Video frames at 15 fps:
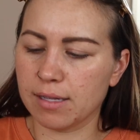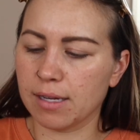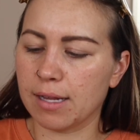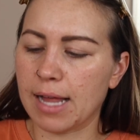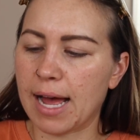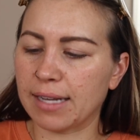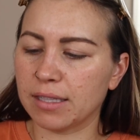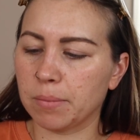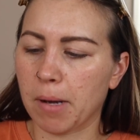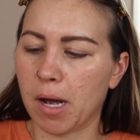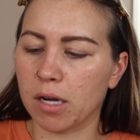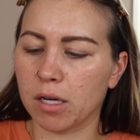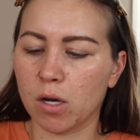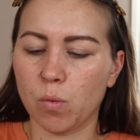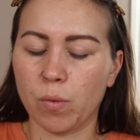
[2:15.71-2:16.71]
a glass
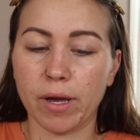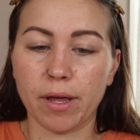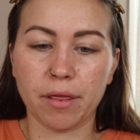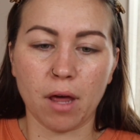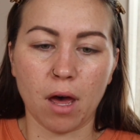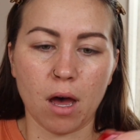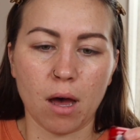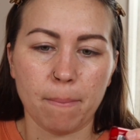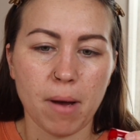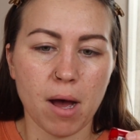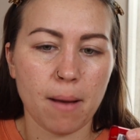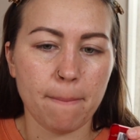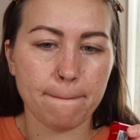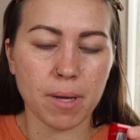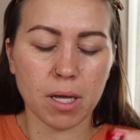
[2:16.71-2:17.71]
bottle with a
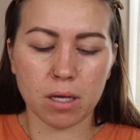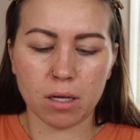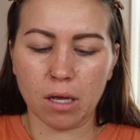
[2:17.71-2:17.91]
pump